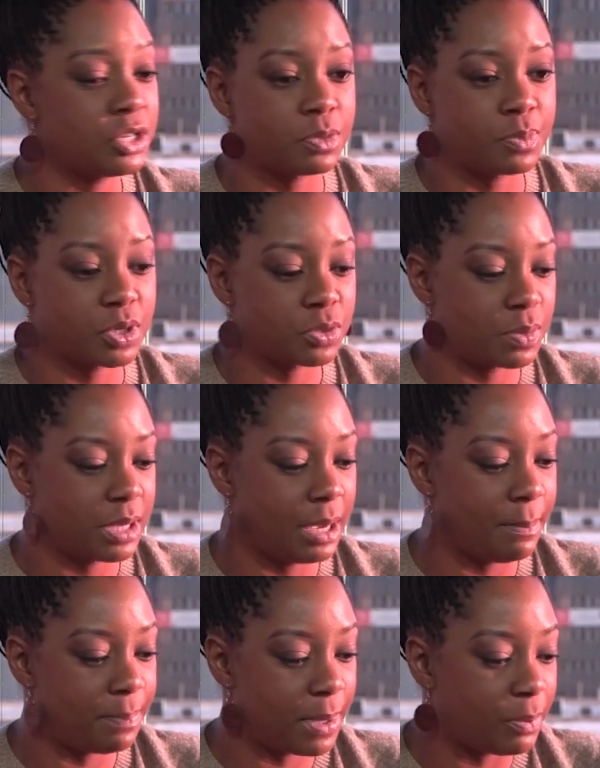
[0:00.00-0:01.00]
Because we
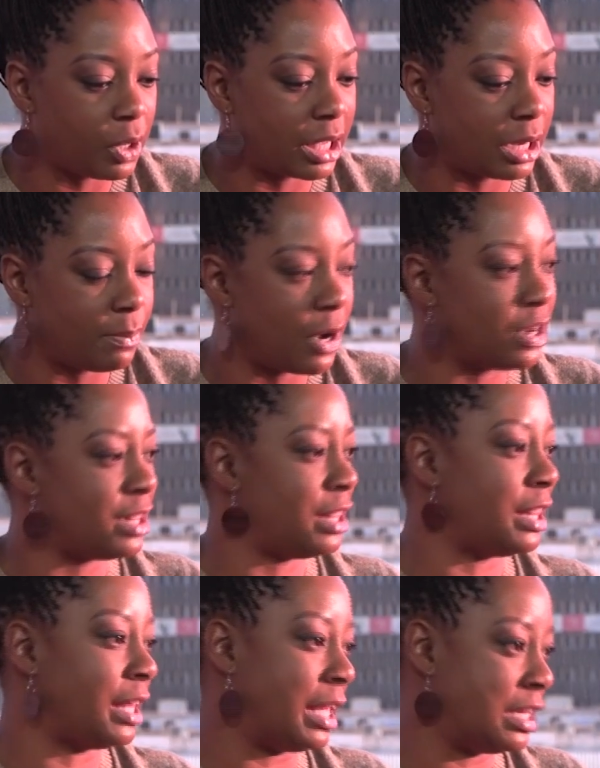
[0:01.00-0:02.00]
hear people are getting married and
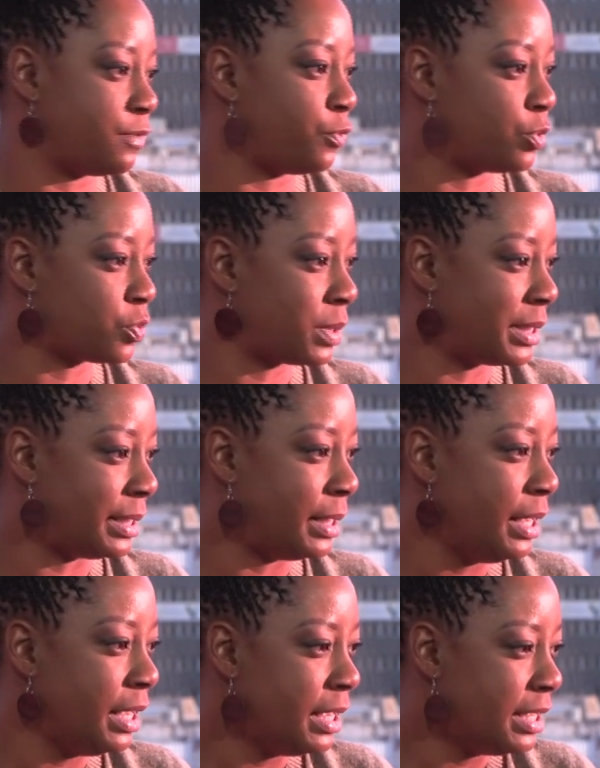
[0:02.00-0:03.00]
then they get divorced quickly.
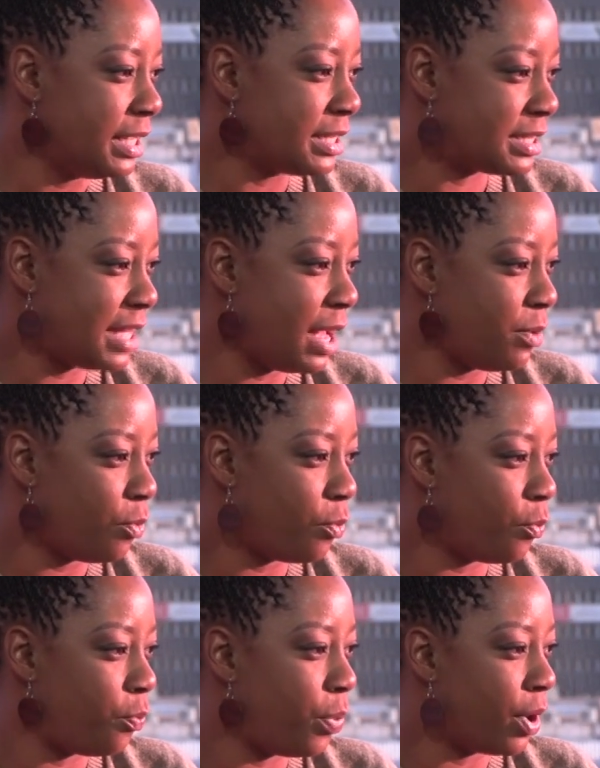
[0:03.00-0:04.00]
Is that
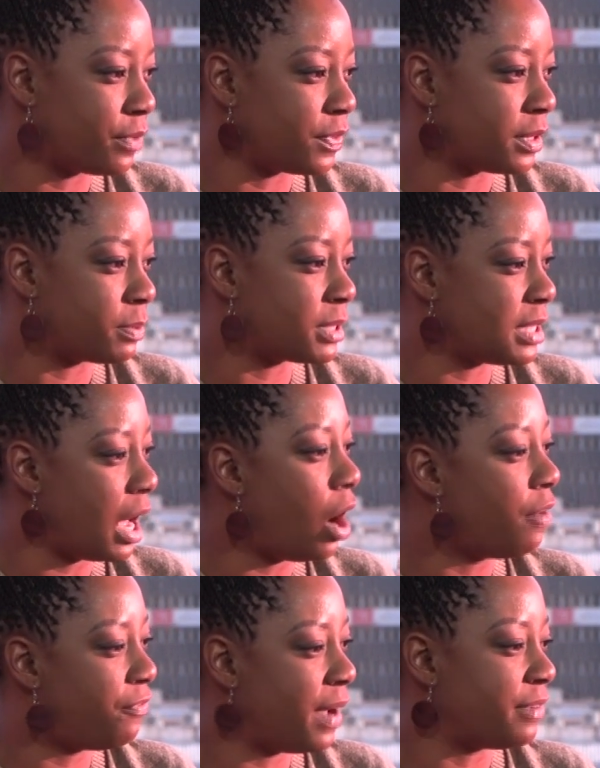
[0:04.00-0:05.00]
part of because there
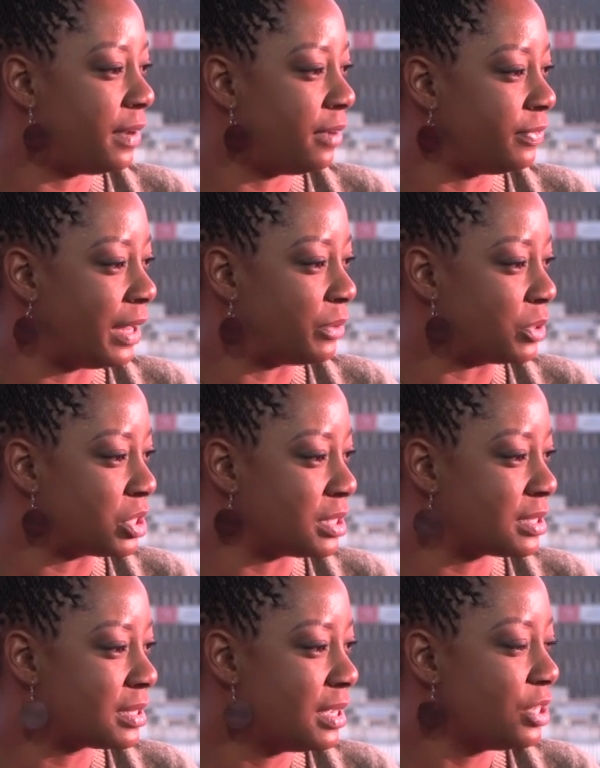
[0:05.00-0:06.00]
are 5 love
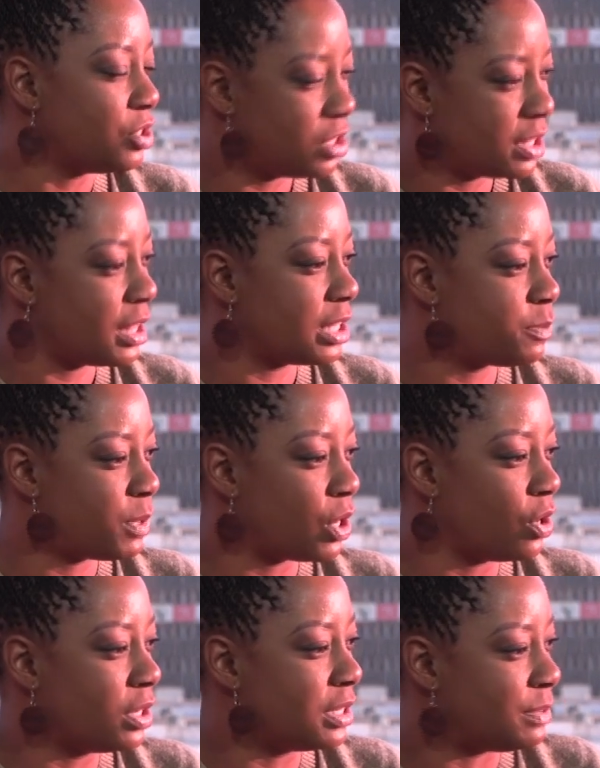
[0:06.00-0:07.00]
languages. Do you think that's being
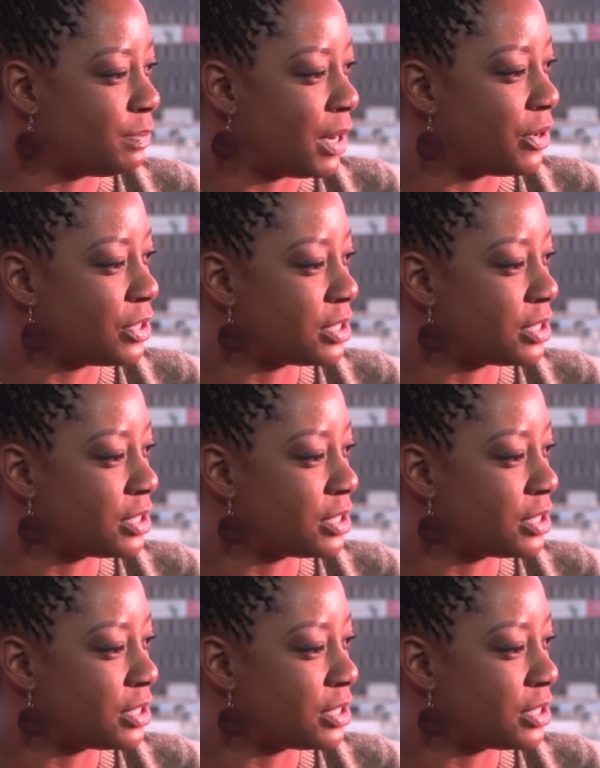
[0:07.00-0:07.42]
honored in marriages?